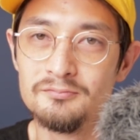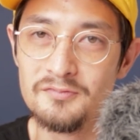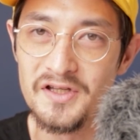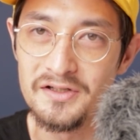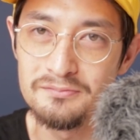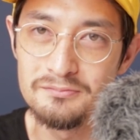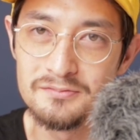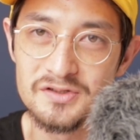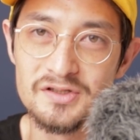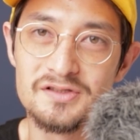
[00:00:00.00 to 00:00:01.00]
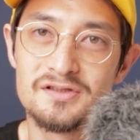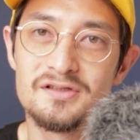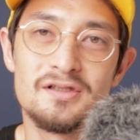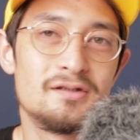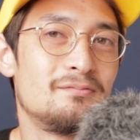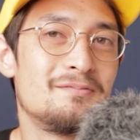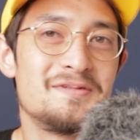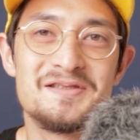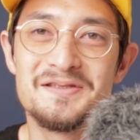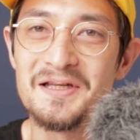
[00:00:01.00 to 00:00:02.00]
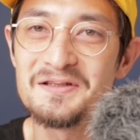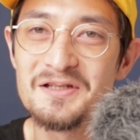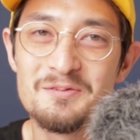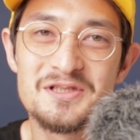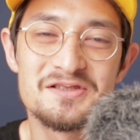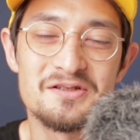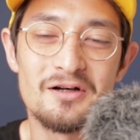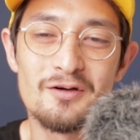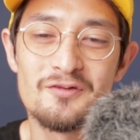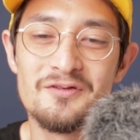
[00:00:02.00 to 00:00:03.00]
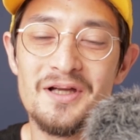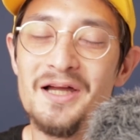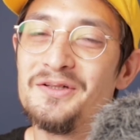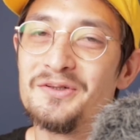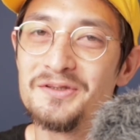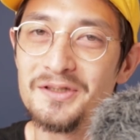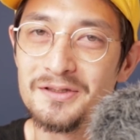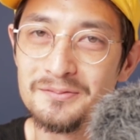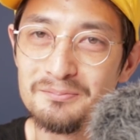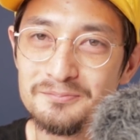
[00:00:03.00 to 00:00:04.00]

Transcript: Then you just send the images off and you're done.